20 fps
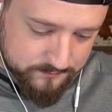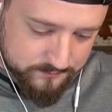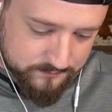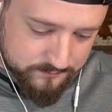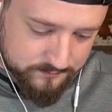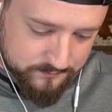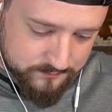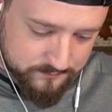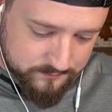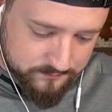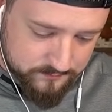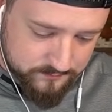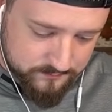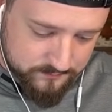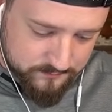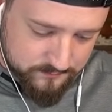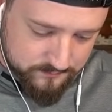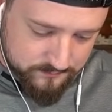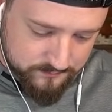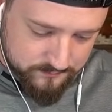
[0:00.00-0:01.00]

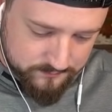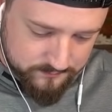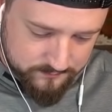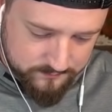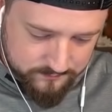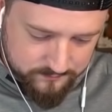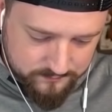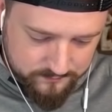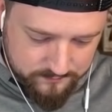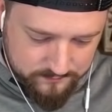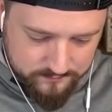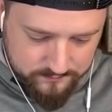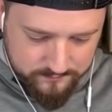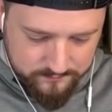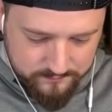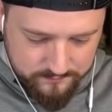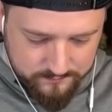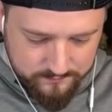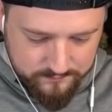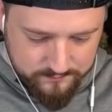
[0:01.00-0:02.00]

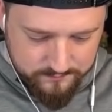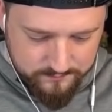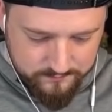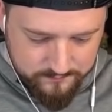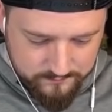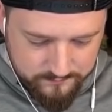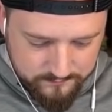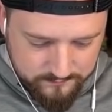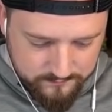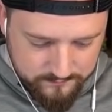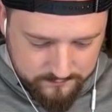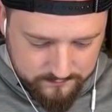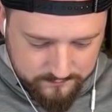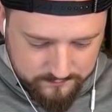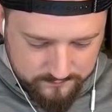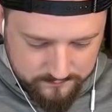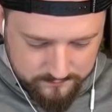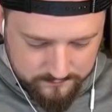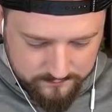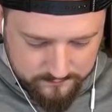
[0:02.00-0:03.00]

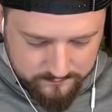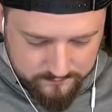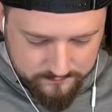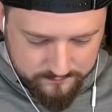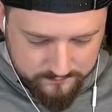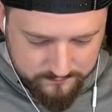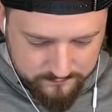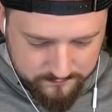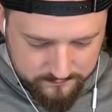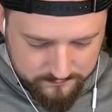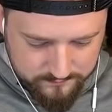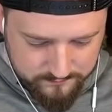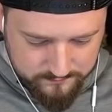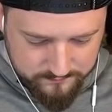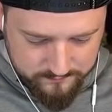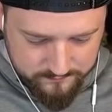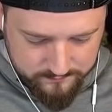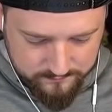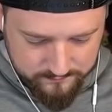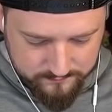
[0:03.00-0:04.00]

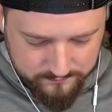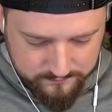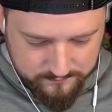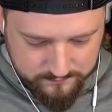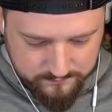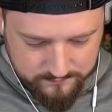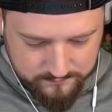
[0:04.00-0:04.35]
No one is speaking in this clip.